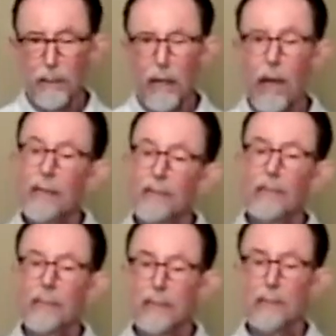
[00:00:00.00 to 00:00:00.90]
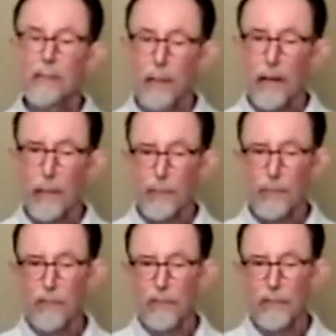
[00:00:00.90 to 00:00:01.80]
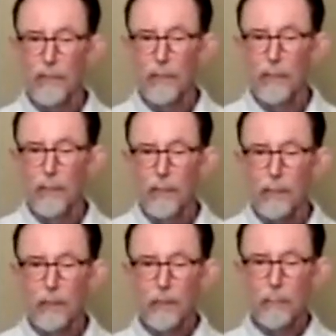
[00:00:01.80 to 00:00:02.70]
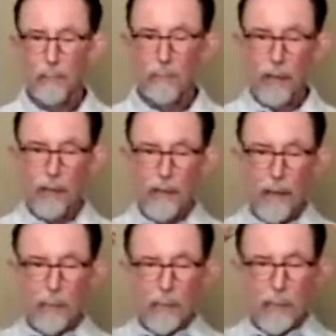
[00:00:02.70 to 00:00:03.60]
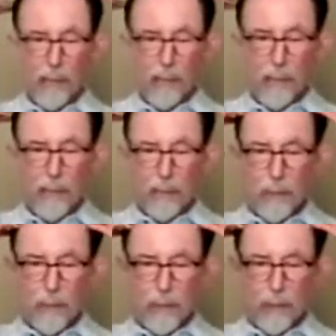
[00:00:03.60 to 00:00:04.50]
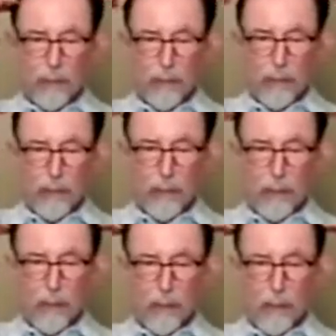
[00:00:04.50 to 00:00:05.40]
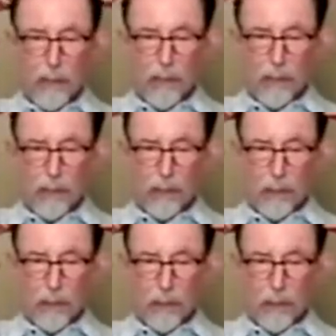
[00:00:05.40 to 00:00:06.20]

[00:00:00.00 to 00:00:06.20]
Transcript: 18 times. So by tapping, I mean, we're just going to touch